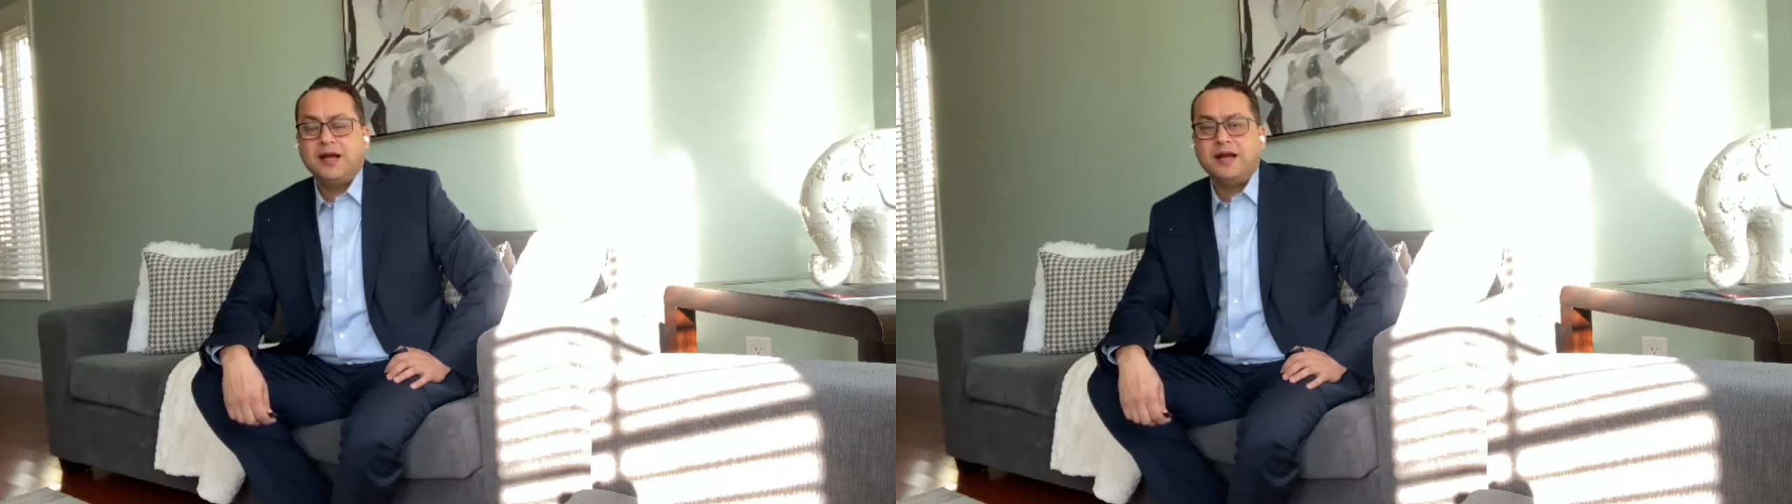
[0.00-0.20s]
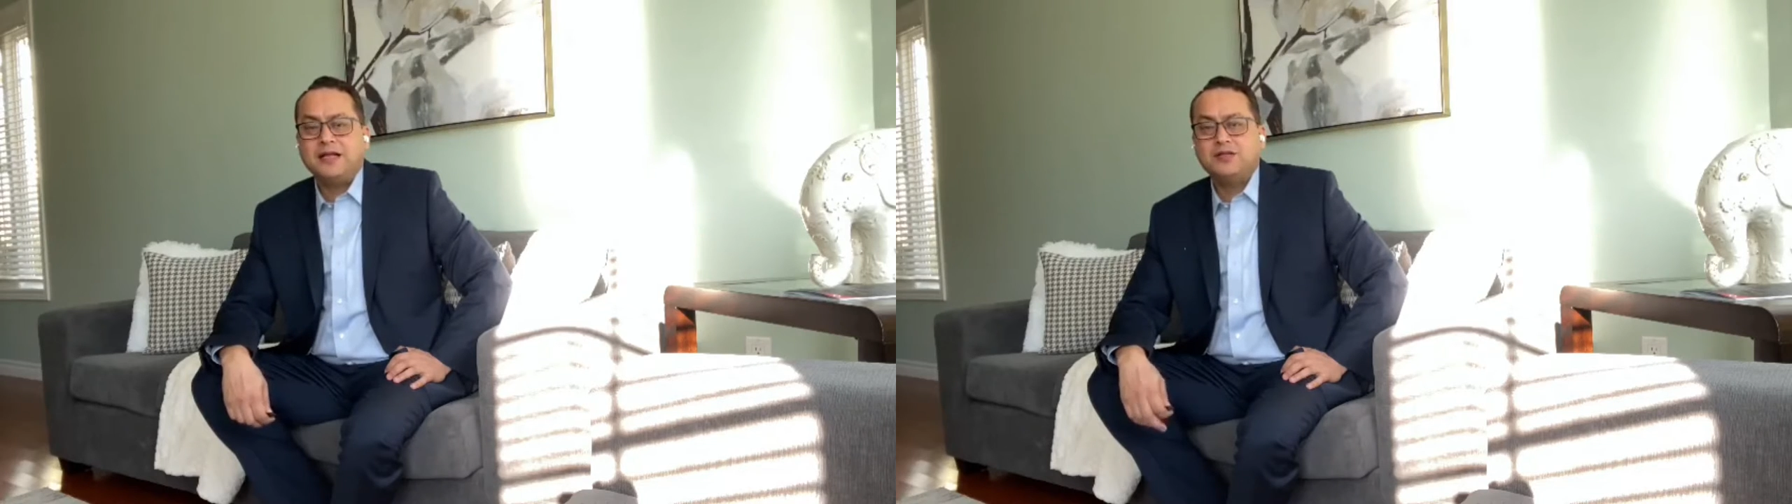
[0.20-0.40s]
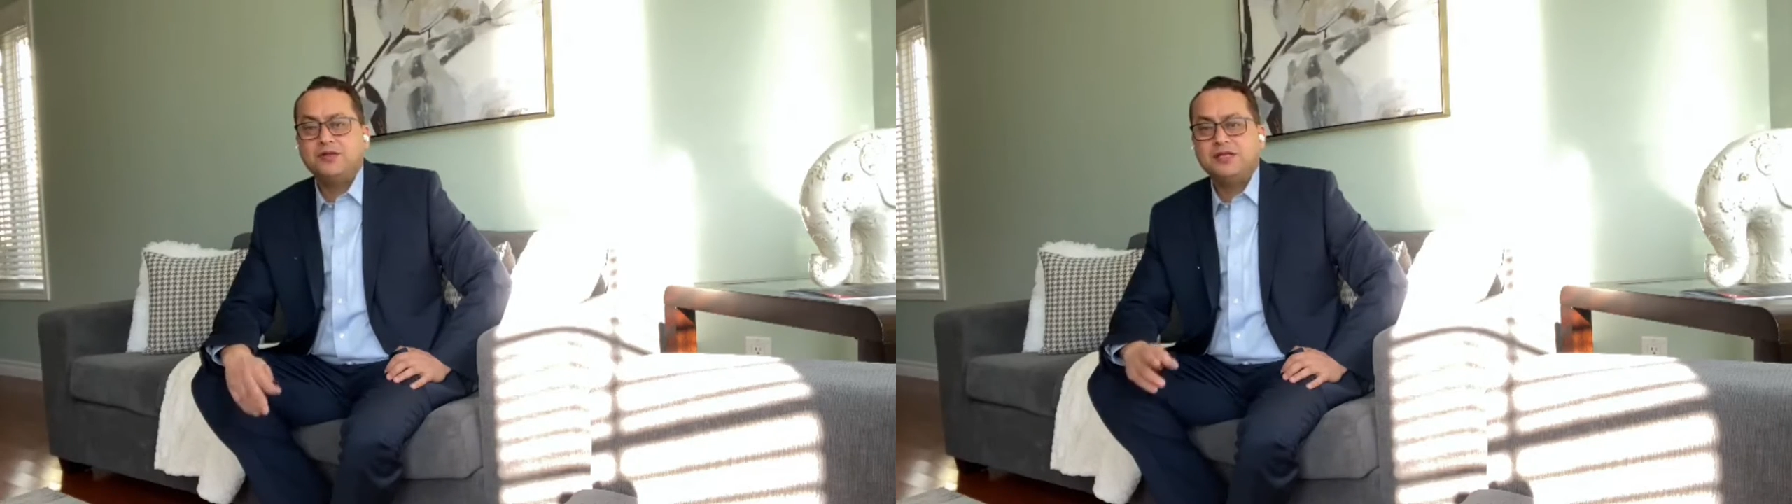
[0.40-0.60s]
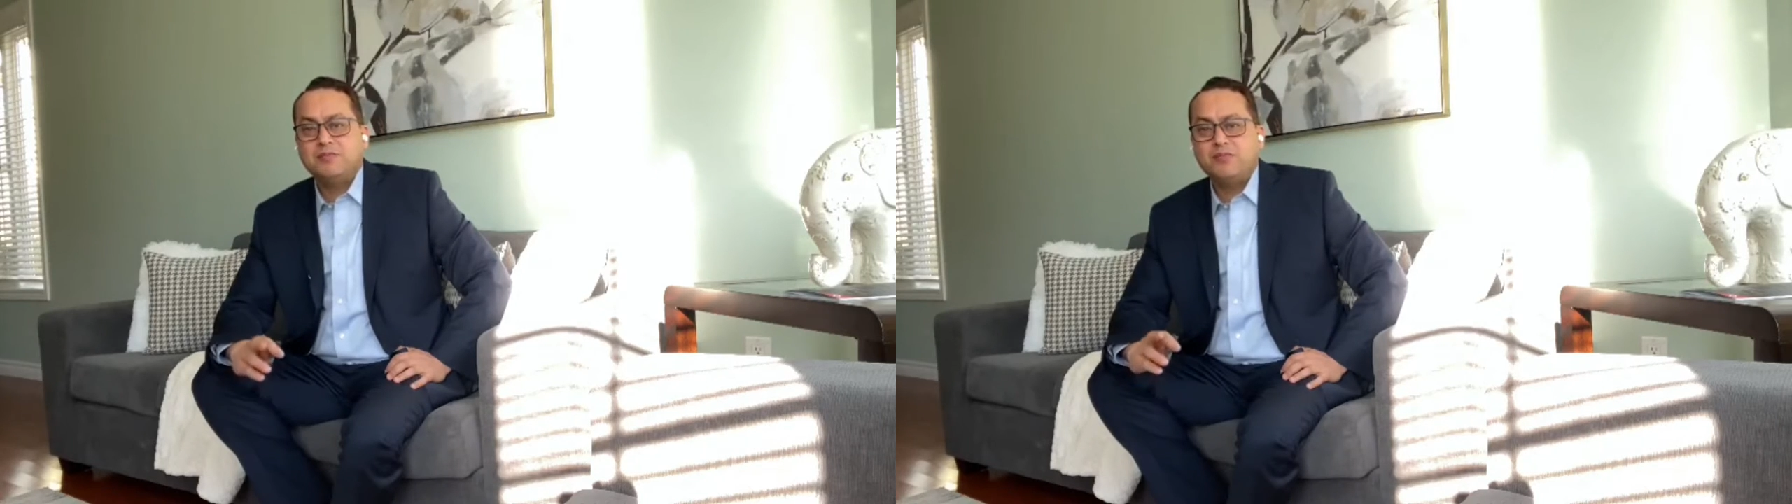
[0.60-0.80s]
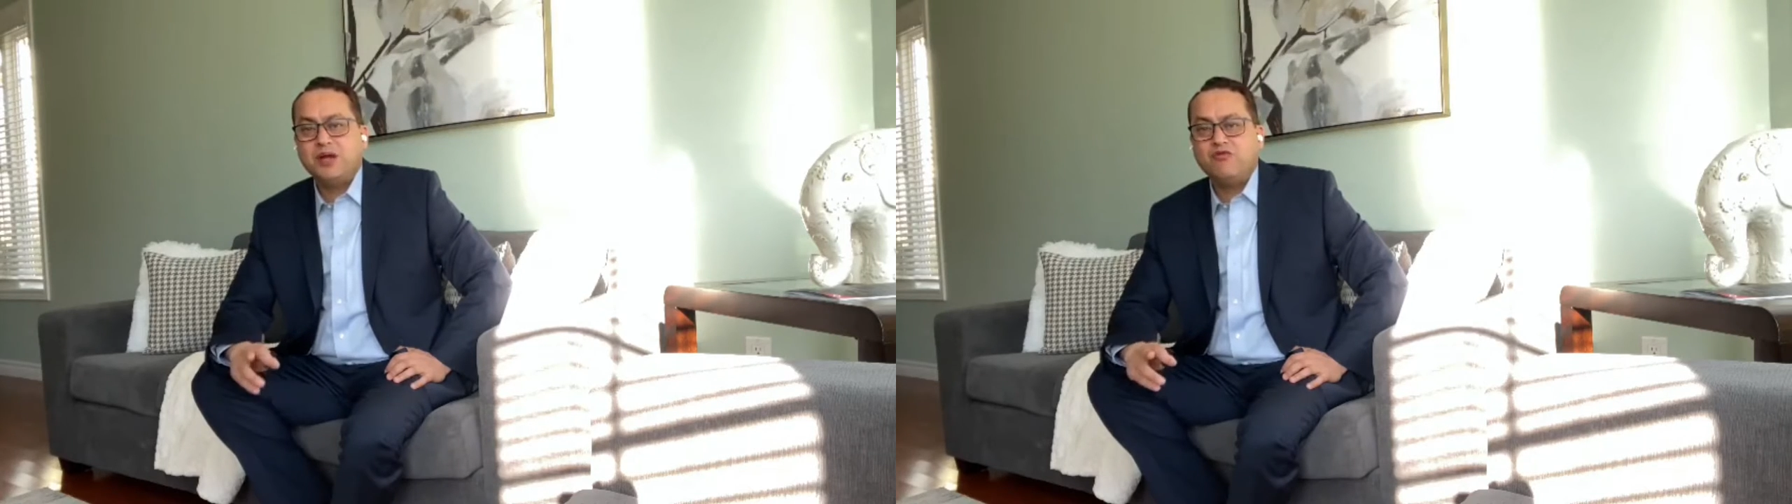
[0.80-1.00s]
And also, there's
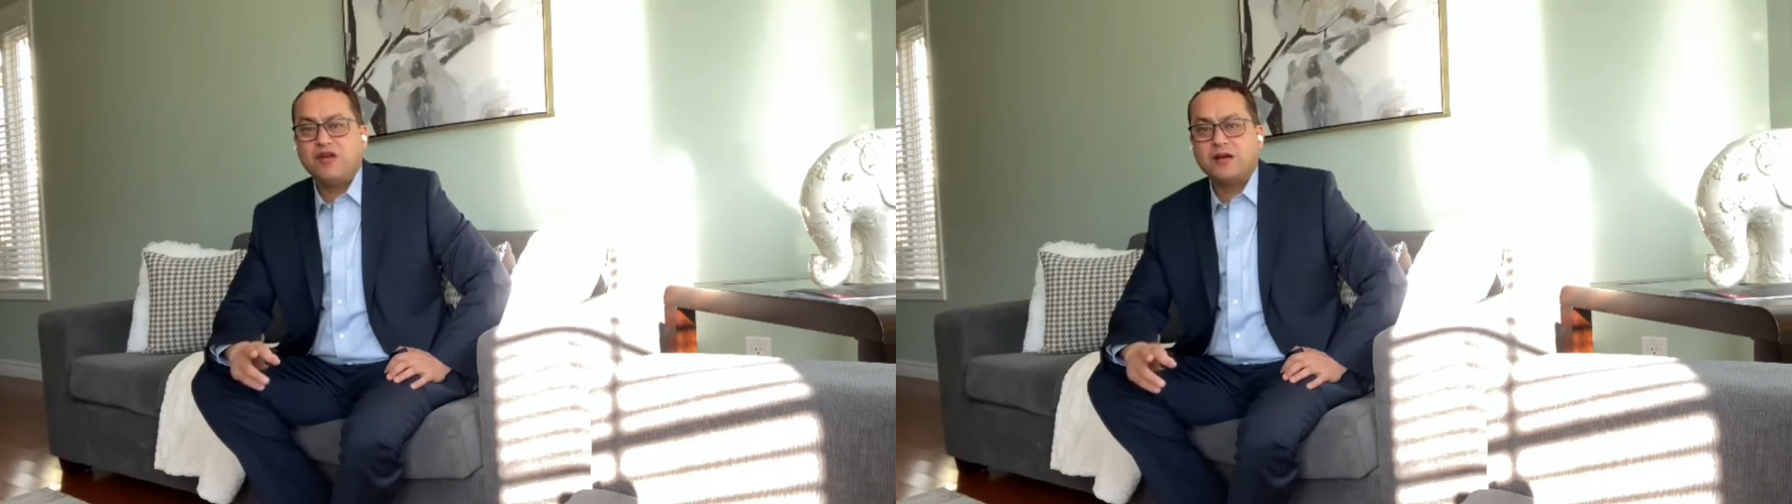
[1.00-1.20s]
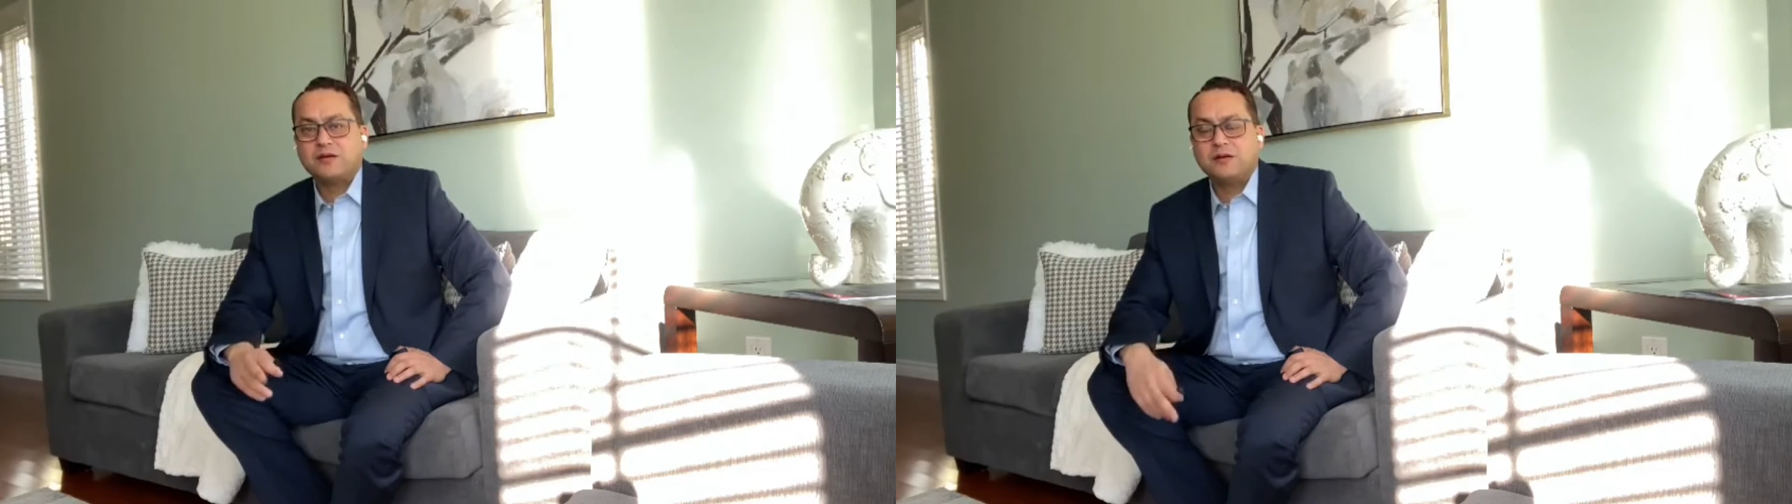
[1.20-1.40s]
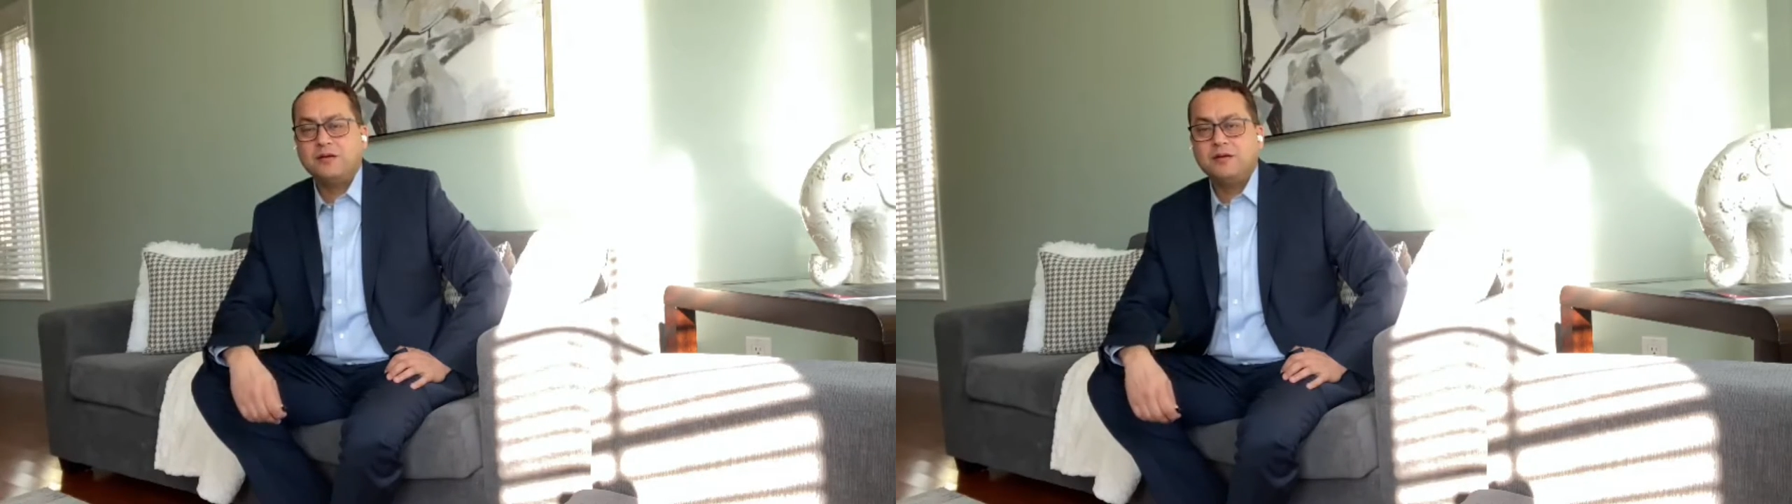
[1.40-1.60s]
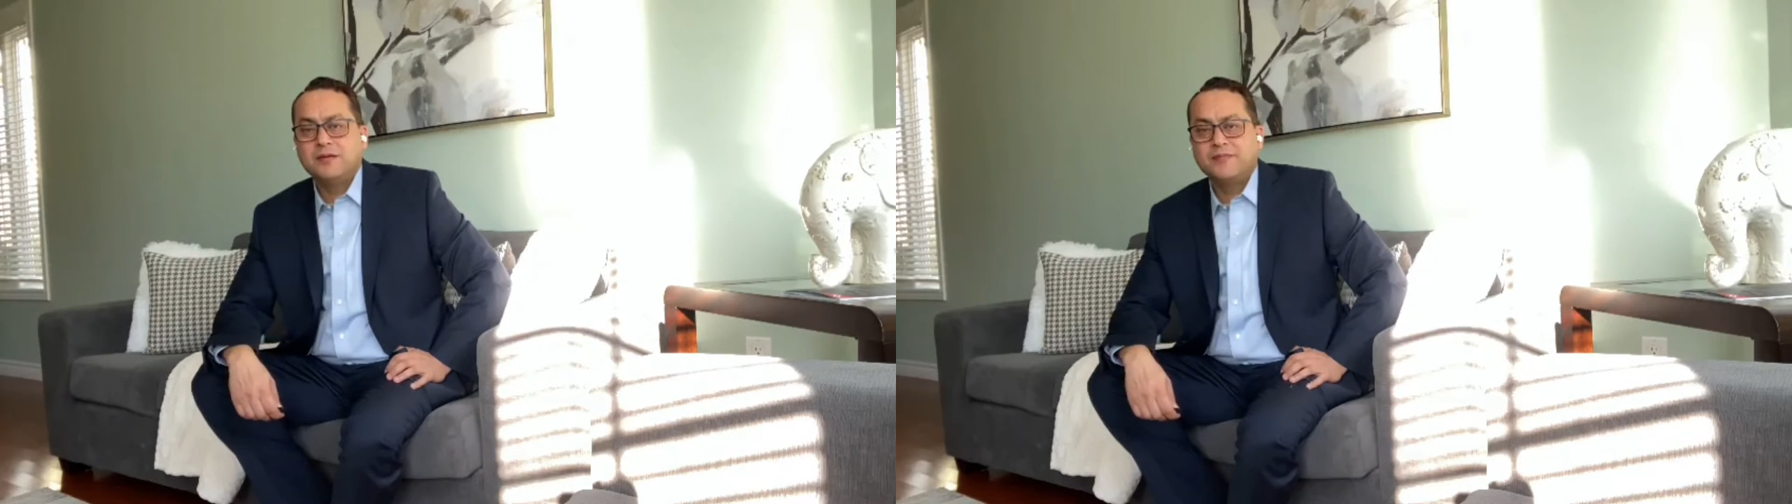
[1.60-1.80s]
a big factor.